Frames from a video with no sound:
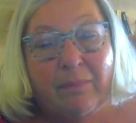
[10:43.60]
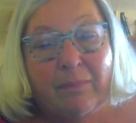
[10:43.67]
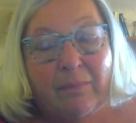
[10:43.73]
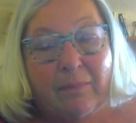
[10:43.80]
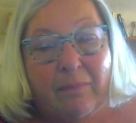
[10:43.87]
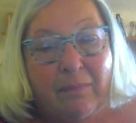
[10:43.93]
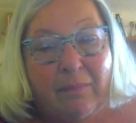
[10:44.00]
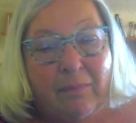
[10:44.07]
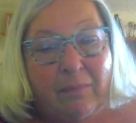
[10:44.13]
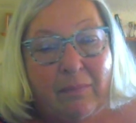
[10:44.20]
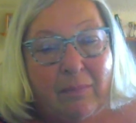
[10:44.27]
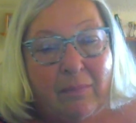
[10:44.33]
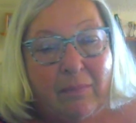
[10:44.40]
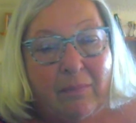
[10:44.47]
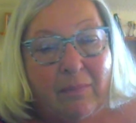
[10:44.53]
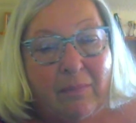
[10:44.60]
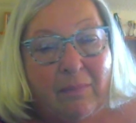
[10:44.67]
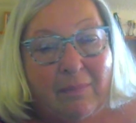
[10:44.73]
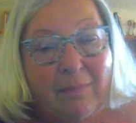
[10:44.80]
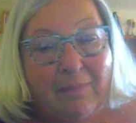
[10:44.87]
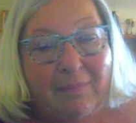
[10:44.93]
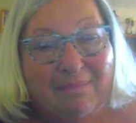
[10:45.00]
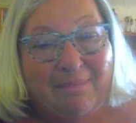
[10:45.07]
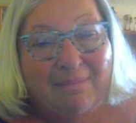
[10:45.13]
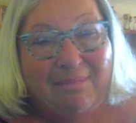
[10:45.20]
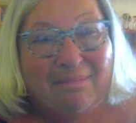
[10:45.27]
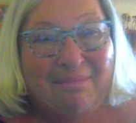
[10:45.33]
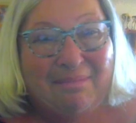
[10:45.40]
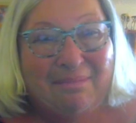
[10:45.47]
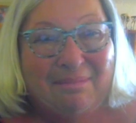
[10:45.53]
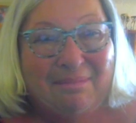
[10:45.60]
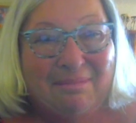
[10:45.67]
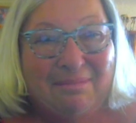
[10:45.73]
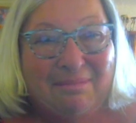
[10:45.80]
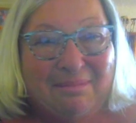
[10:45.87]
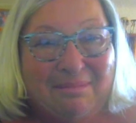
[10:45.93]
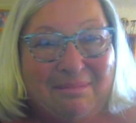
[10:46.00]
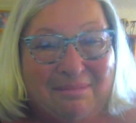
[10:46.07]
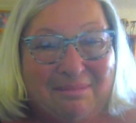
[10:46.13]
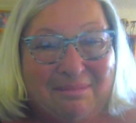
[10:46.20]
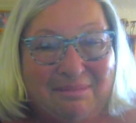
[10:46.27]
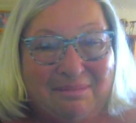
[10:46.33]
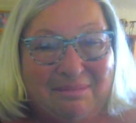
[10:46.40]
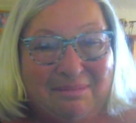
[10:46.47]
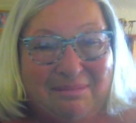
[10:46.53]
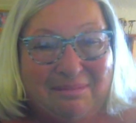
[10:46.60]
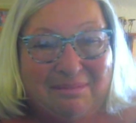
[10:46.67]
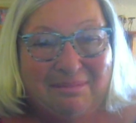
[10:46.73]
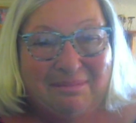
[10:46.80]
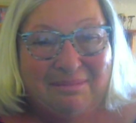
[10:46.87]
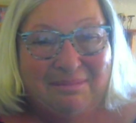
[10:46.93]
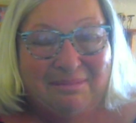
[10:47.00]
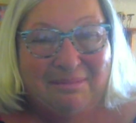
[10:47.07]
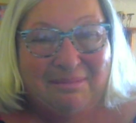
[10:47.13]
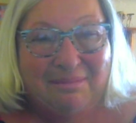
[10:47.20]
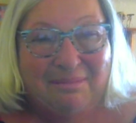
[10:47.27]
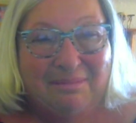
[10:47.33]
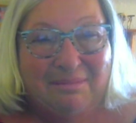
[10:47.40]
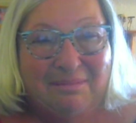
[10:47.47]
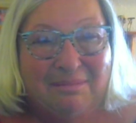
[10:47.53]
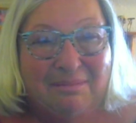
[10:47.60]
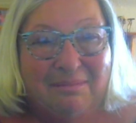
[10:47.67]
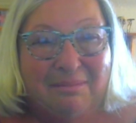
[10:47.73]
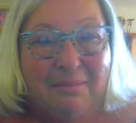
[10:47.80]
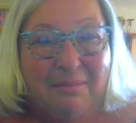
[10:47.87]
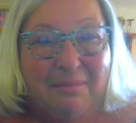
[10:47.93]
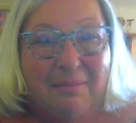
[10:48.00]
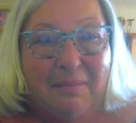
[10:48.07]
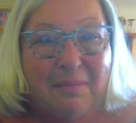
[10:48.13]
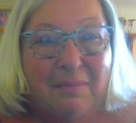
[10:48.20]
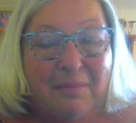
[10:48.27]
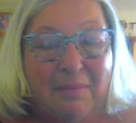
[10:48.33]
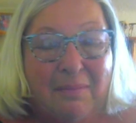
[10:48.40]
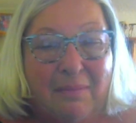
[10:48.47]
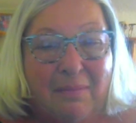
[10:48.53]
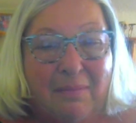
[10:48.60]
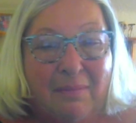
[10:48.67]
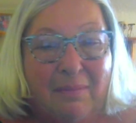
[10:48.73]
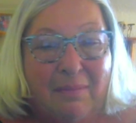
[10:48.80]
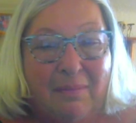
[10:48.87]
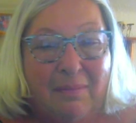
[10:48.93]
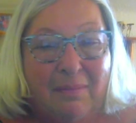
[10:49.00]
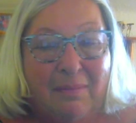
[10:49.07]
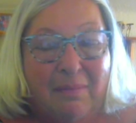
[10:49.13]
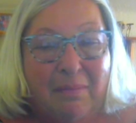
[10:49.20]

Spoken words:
The person shown says nothing.